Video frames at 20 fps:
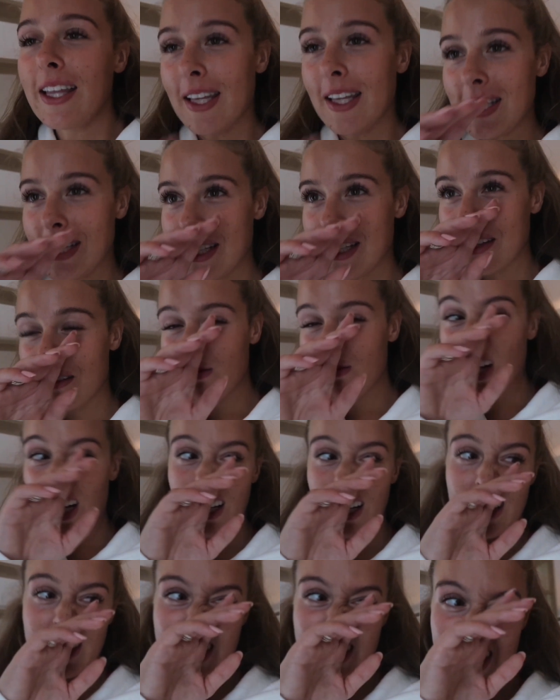This is a
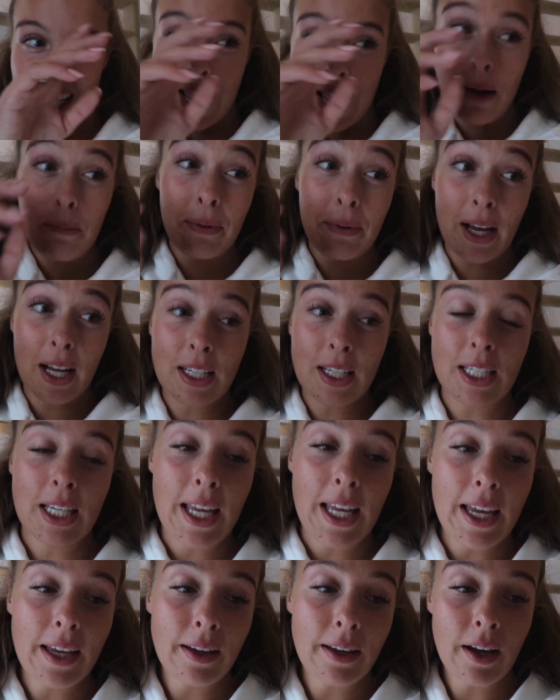big step,
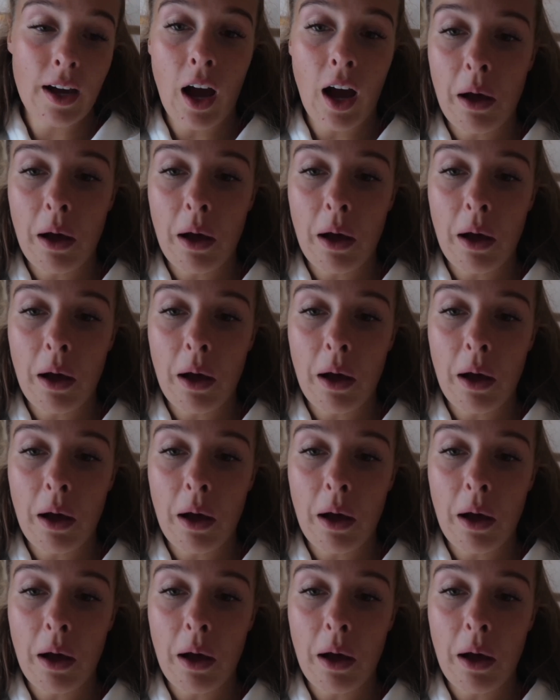actually.